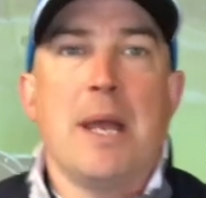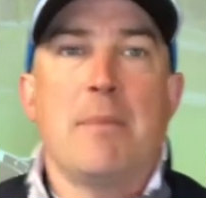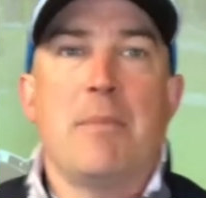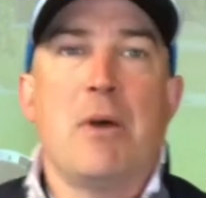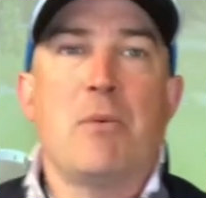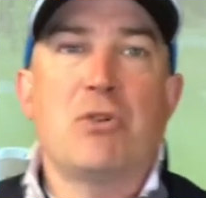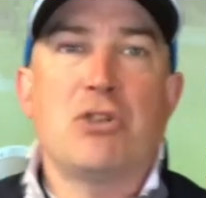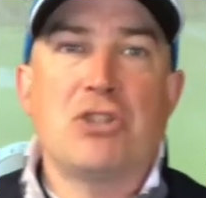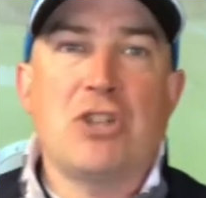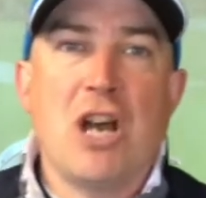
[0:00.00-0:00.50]
But
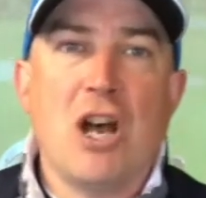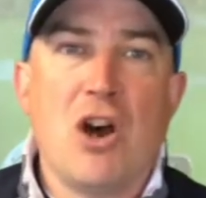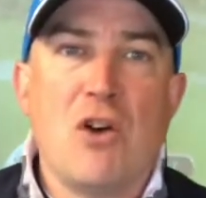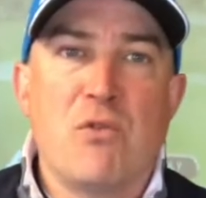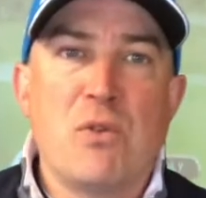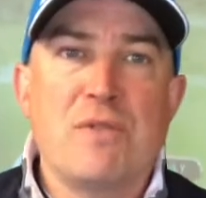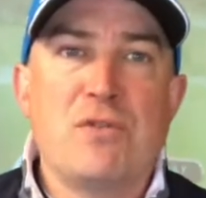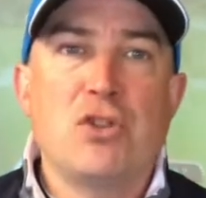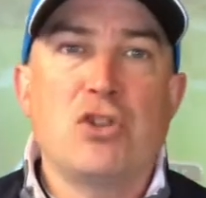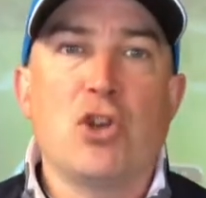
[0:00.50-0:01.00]
we'll start off
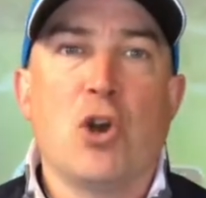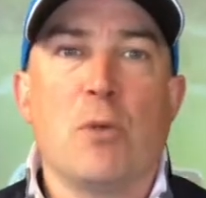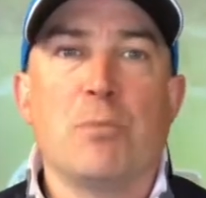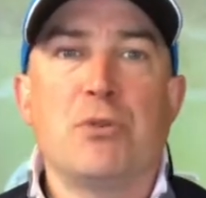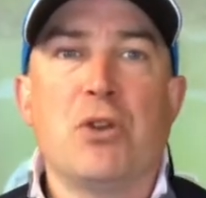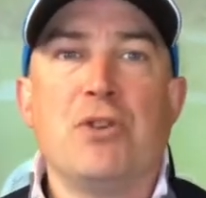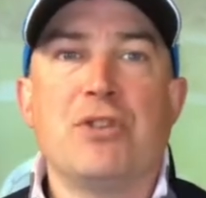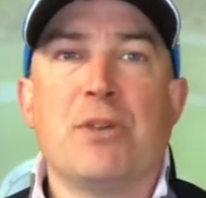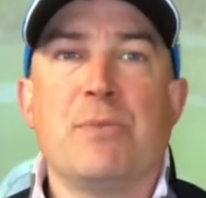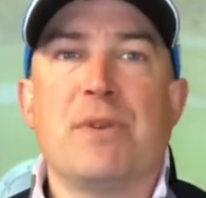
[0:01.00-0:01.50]
with shop
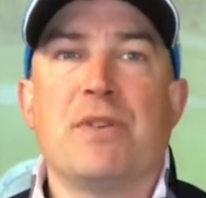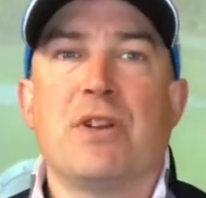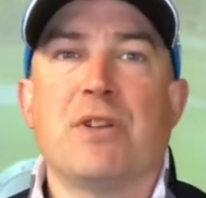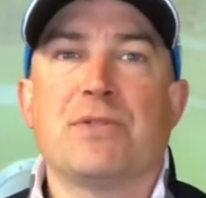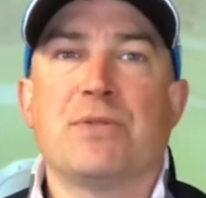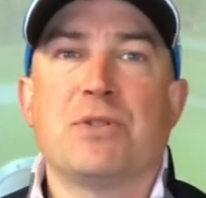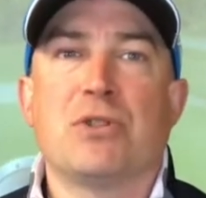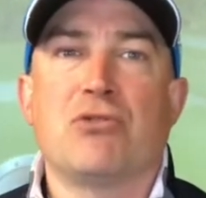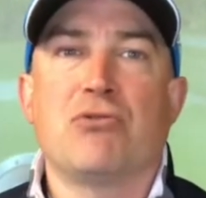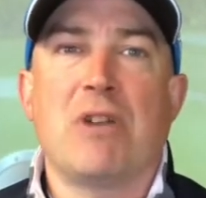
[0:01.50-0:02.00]
news, and we've got
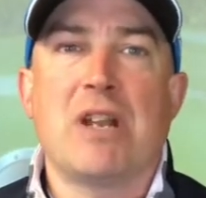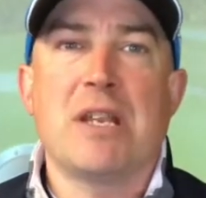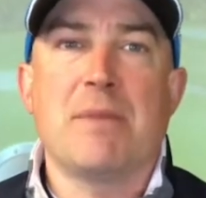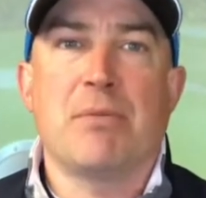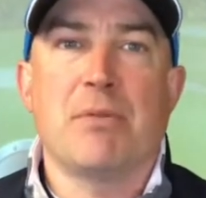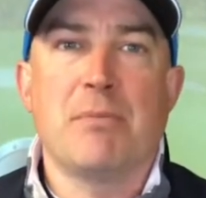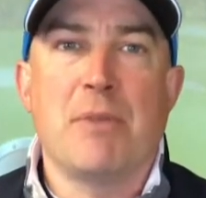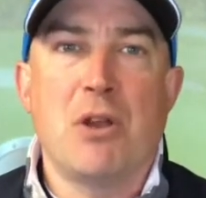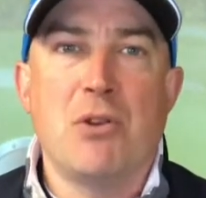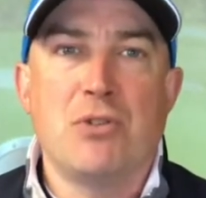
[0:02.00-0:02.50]
some great
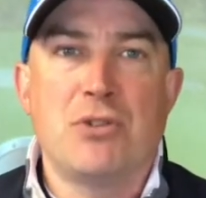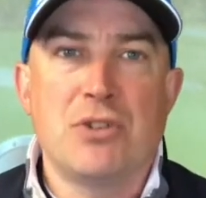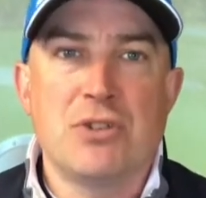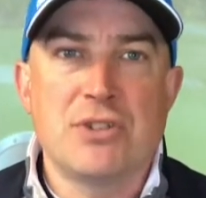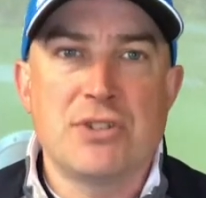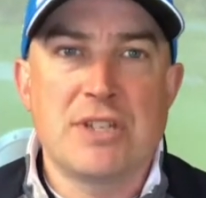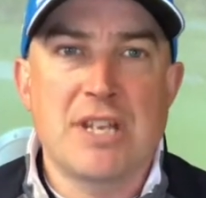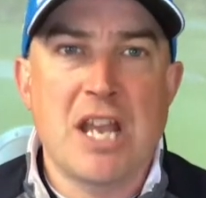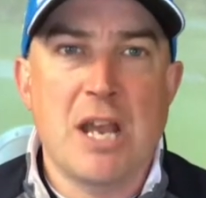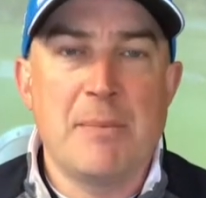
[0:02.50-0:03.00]

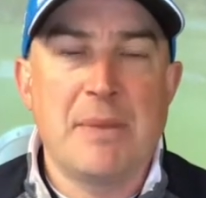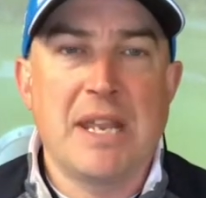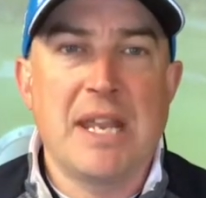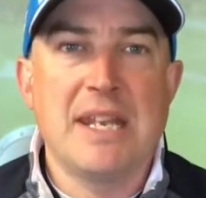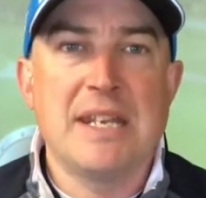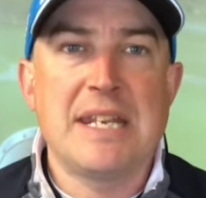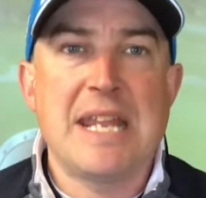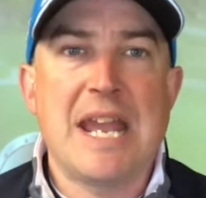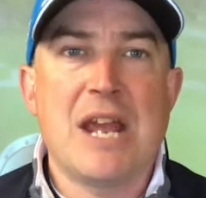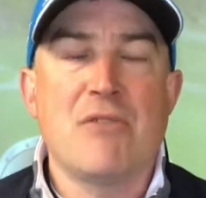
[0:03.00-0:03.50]
promotions coming
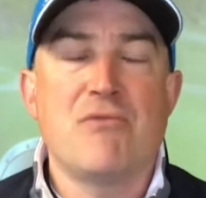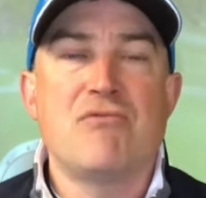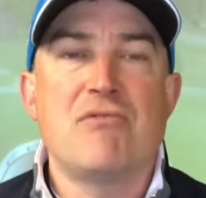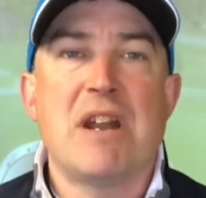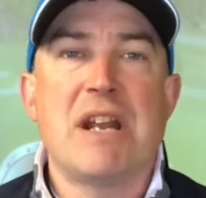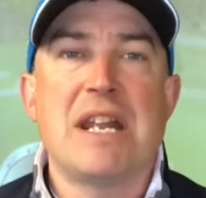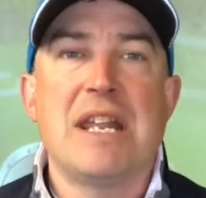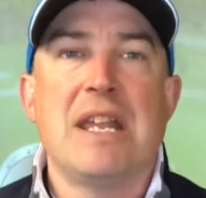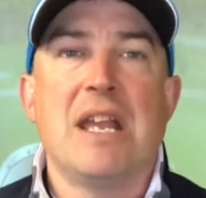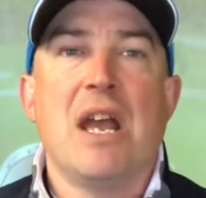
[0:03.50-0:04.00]
in now
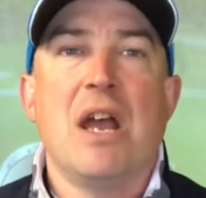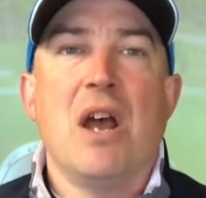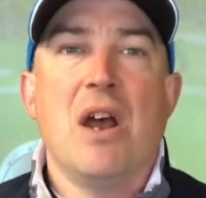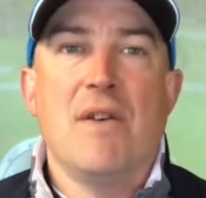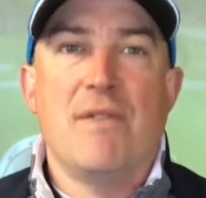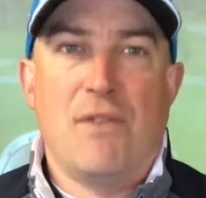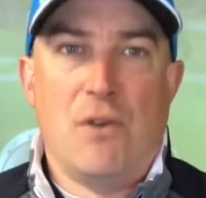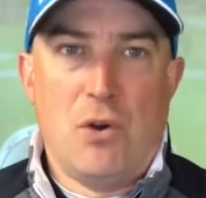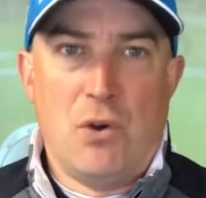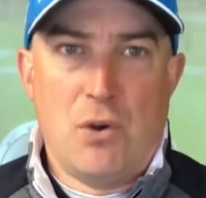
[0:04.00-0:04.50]
ready
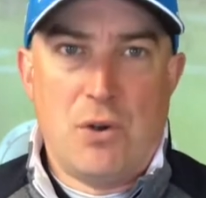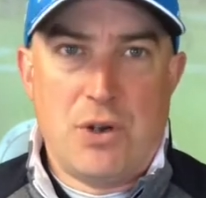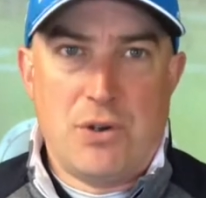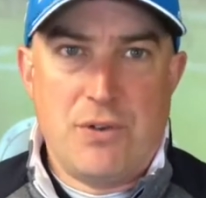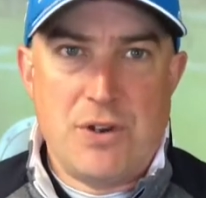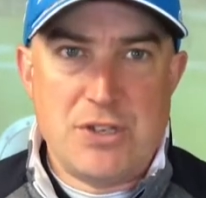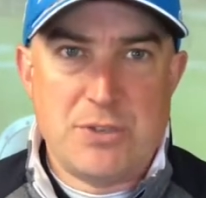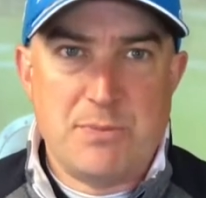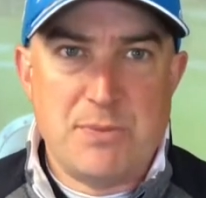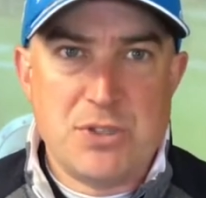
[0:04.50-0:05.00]
for
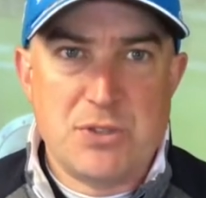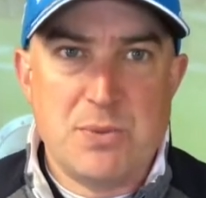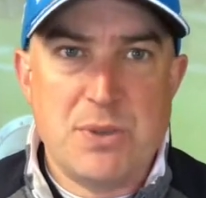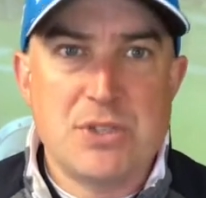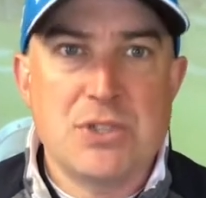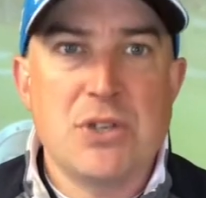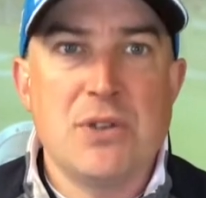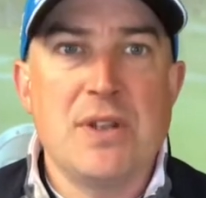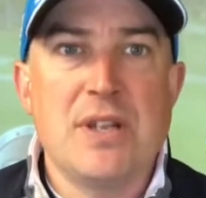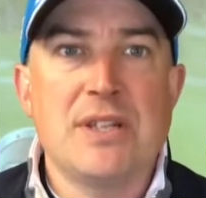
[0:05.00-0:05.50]
Christmas. We're
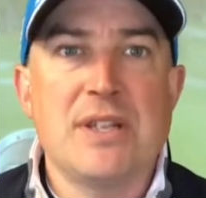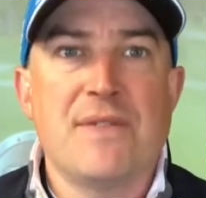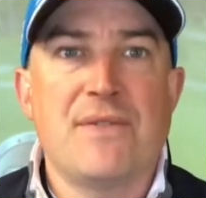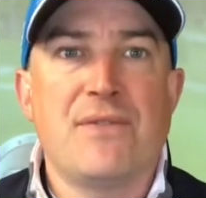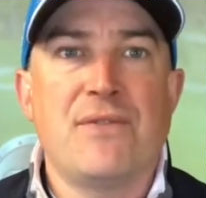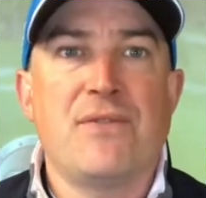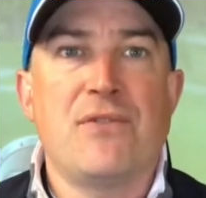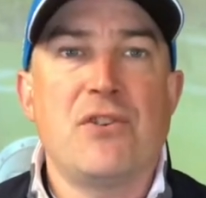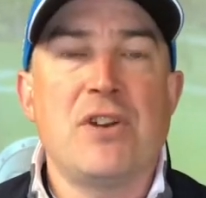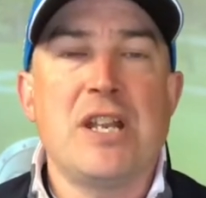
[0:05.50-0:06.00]
doing the
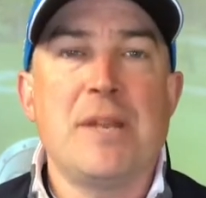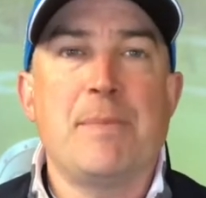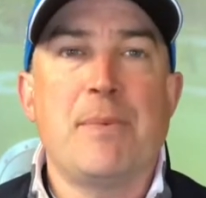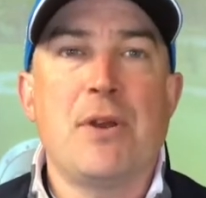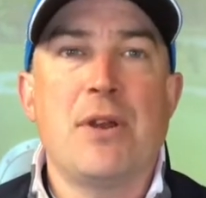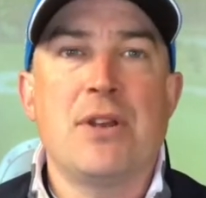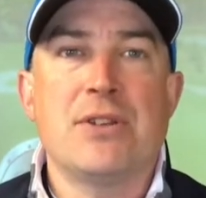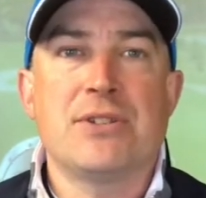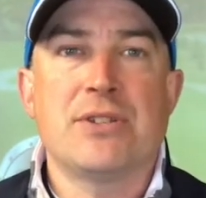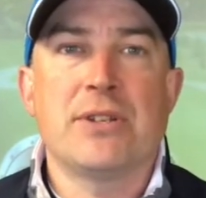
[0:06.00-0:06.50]
free
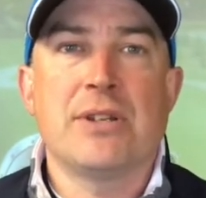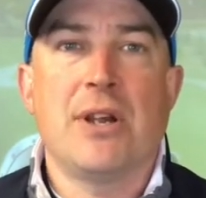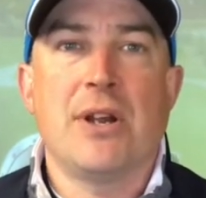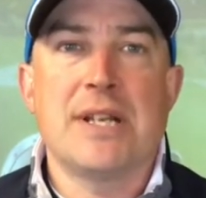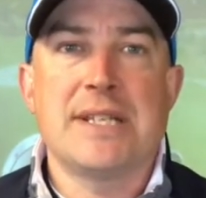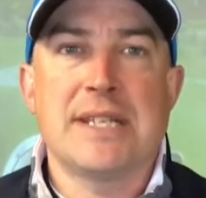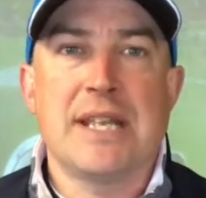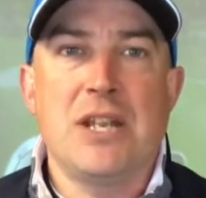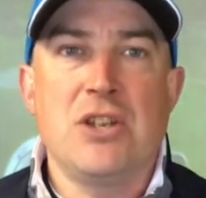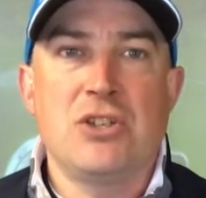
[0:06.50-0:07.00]

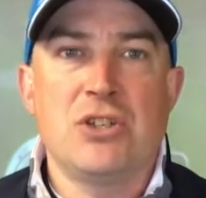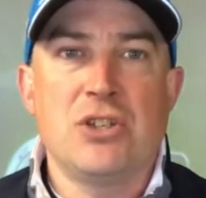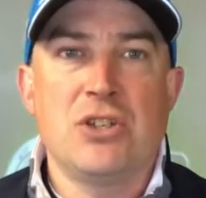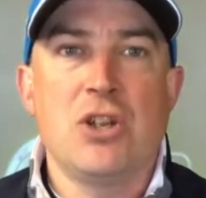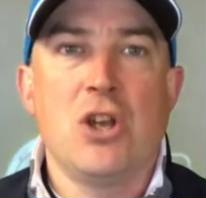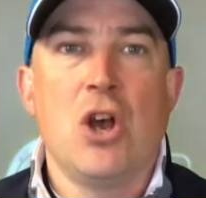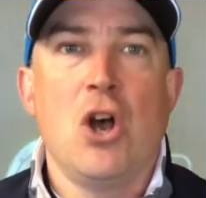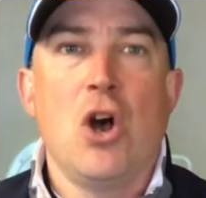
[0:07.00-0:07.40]
personalisation